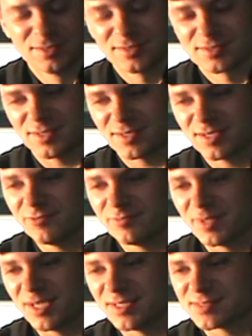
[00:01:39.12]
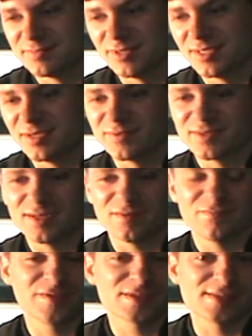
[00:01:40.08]
So I gave him an estimate and everything.
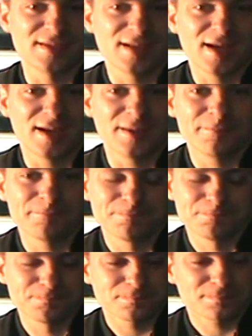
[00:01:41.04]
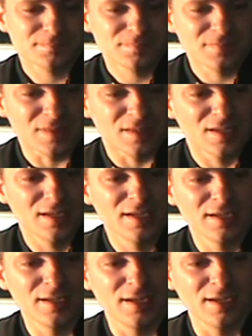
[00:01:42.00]
I'm fixing that,
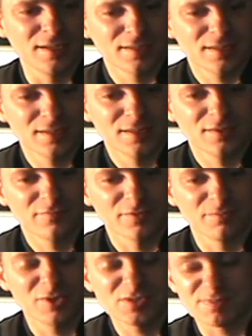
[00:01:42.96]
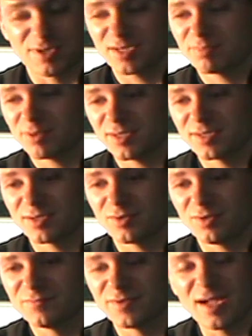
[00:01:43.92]
and uh, for the most part, I probably get
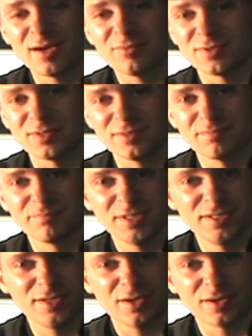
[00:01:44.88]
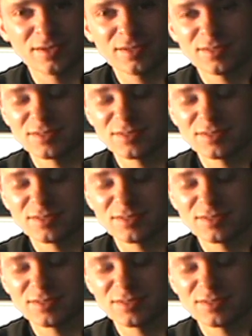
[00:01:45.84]
all of it out with PDR.